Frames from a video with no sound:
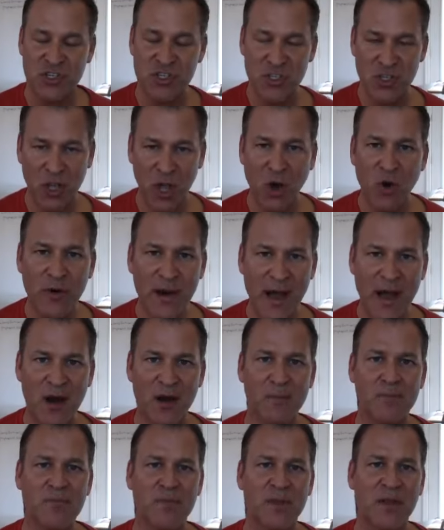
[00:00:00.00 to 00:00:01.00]
Slow
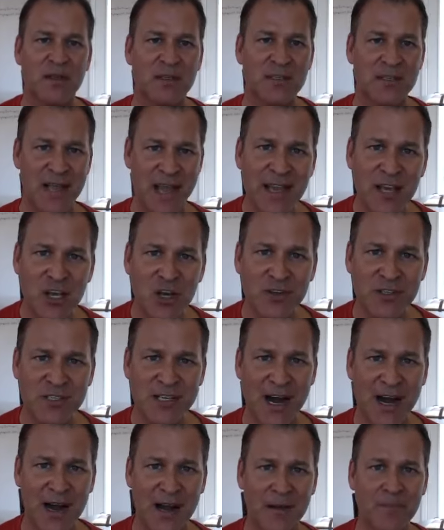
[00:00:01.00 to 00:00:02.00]
down, take your
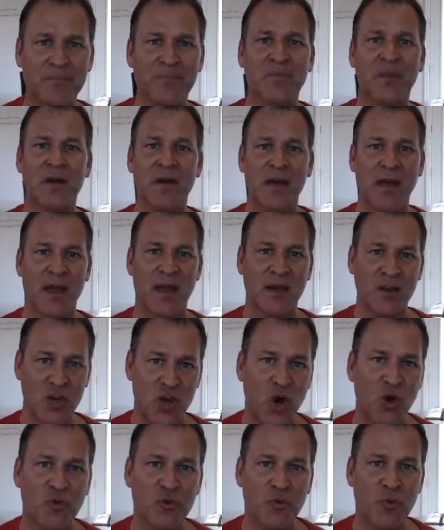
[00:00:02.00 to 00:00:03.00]
time,
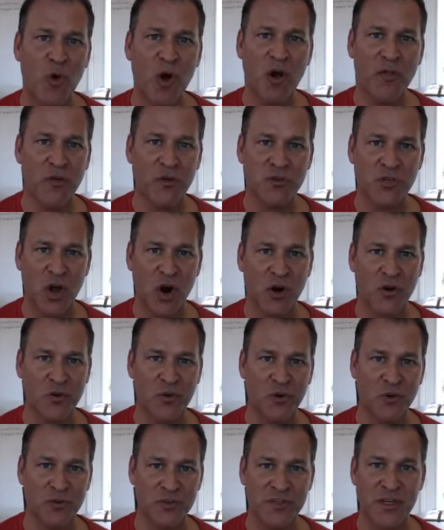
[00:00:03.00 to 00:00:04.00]
and go through all those
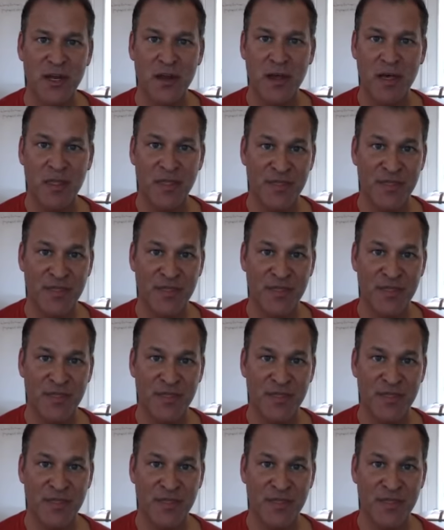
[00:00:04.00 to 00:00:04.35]
articles.